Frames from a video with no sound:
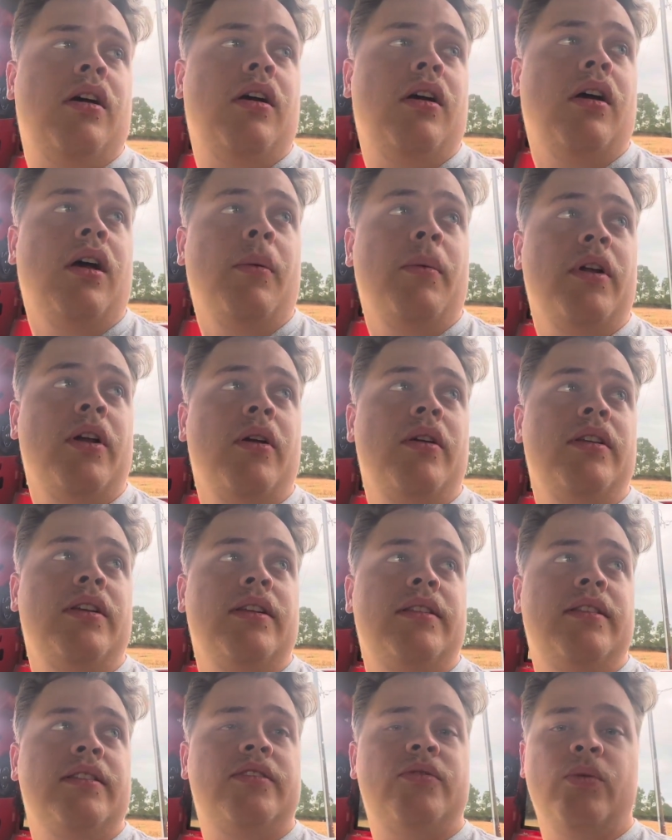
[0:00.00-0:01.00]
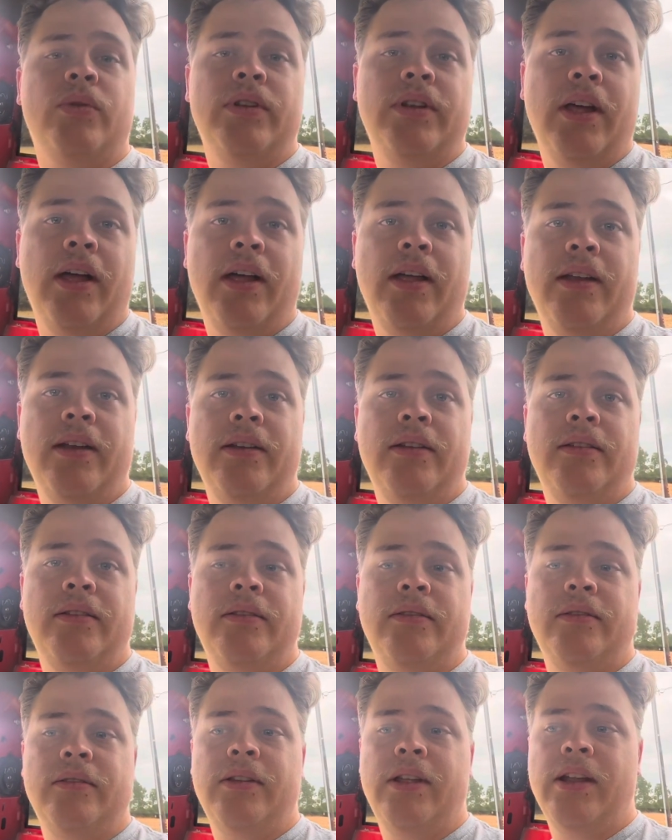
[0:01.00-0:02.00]
I'm gonna go ahead and get this one done,
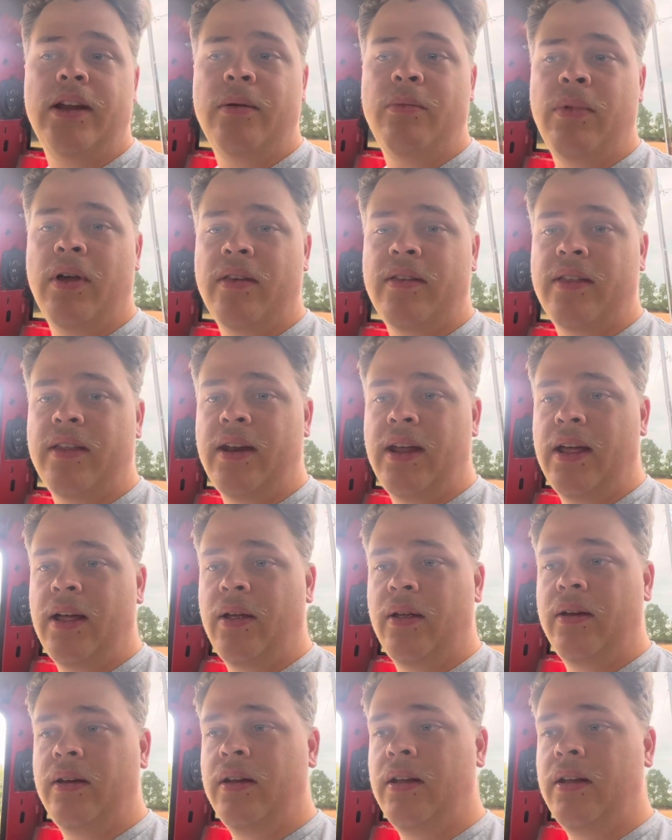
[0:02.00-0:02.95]
get it busted out.